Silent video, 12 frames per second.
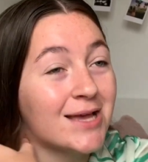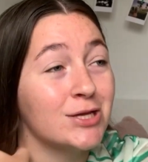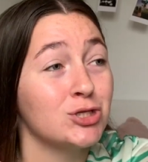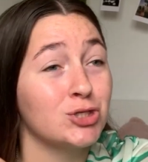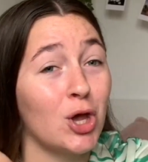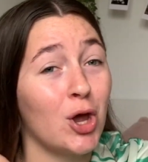
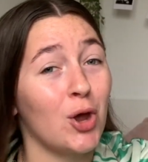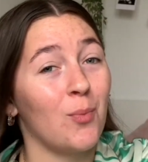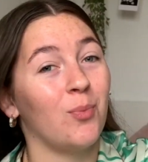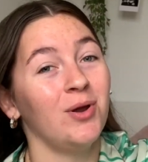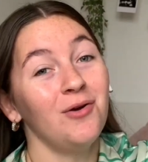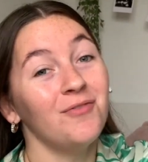So
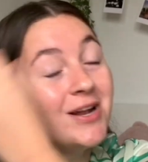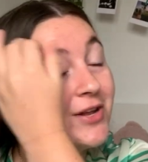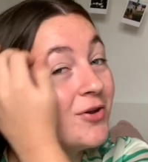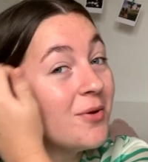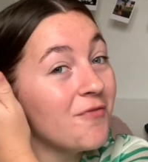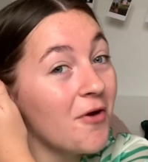we're not really
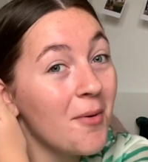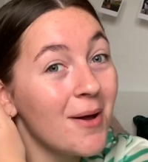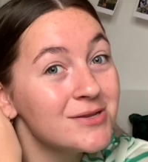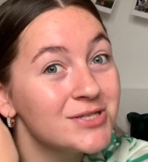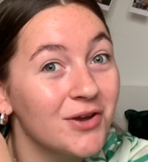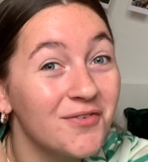doing very well
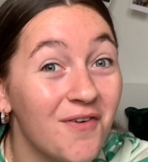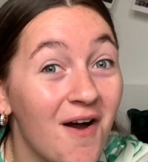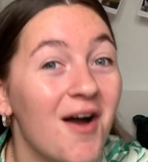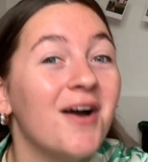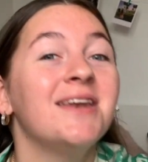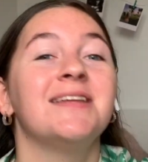so
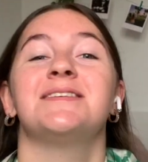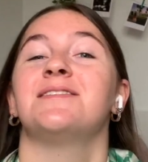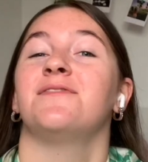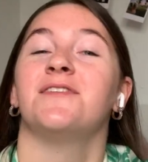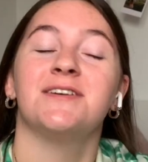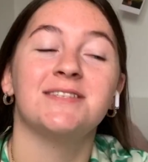far, and it's the
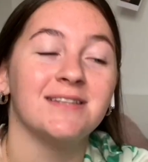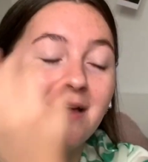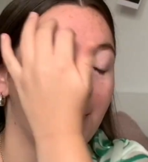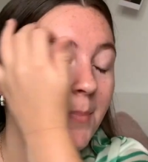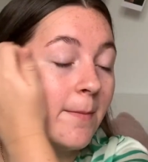first step.